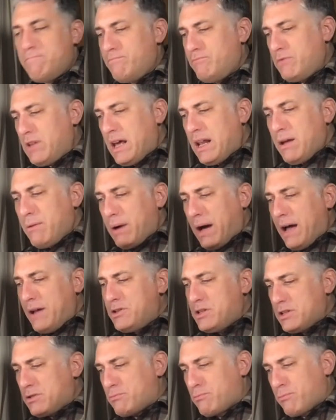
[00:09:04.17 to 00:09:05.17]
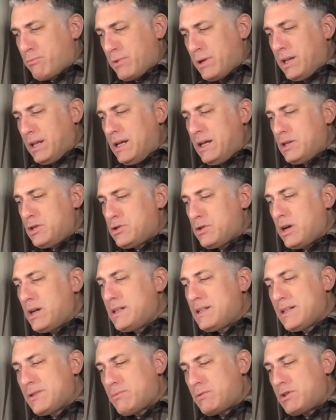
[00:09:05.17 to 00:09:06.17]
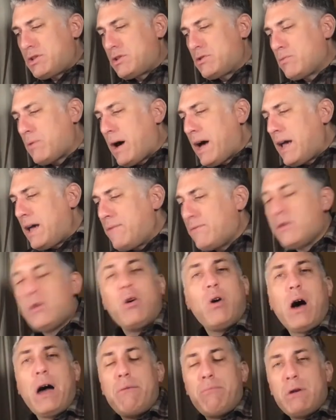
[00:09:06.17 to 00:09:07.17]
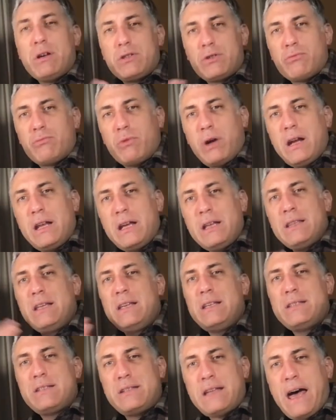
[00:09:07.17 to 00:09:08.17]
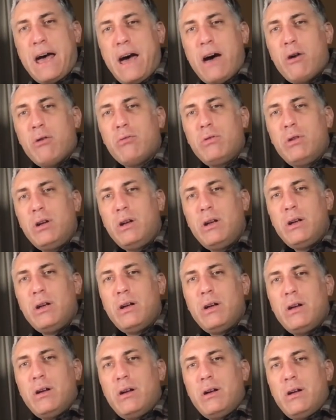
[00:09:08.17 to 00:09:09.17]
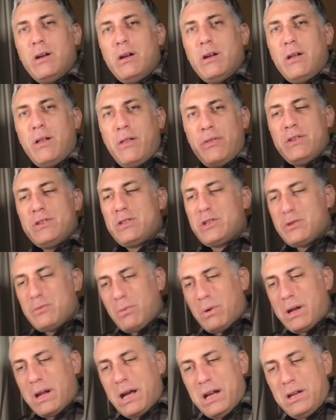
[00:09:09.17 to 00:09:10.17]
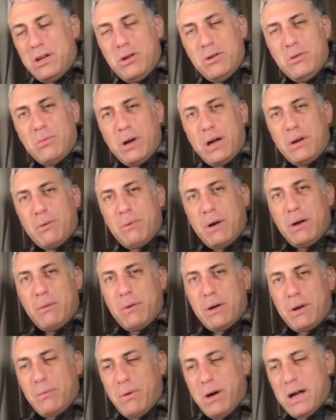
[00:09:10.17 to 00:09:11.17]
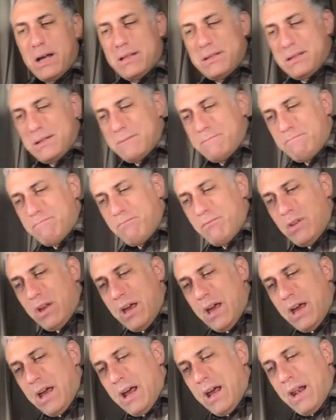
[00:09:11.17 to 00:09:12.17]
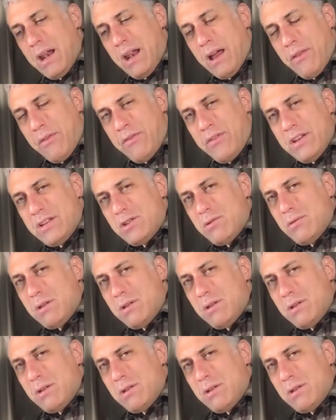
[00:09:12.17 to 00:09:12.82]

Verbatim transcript: anyway, I just really enjoyed this, which is why even though I wasn't writing these down, this is one I knew right away what it was. Now this one